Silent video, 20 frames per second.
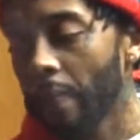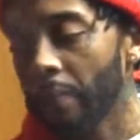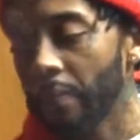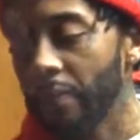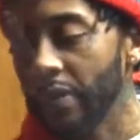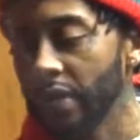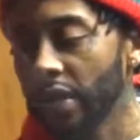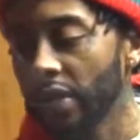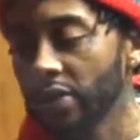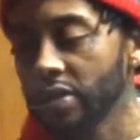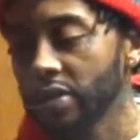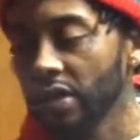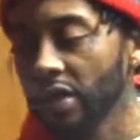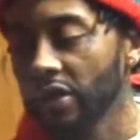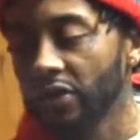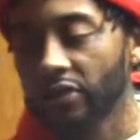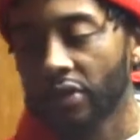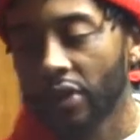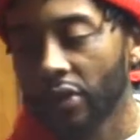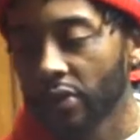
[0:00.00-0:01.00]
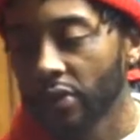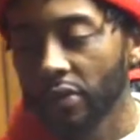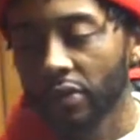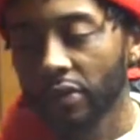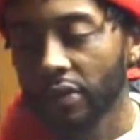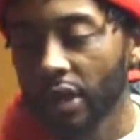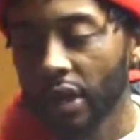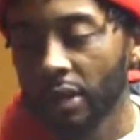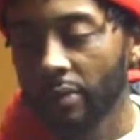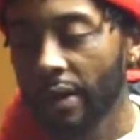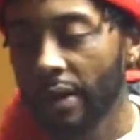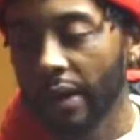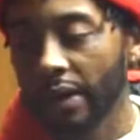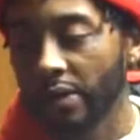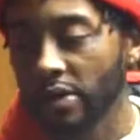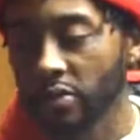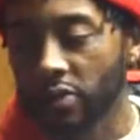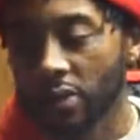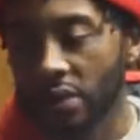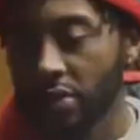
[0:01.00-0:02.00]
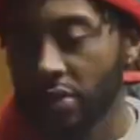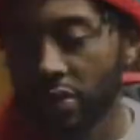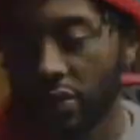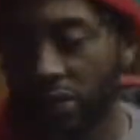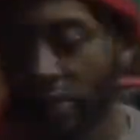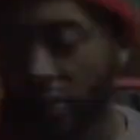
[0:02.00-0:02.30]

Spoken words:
Be yourself. Don't do what everybody else wants you to do.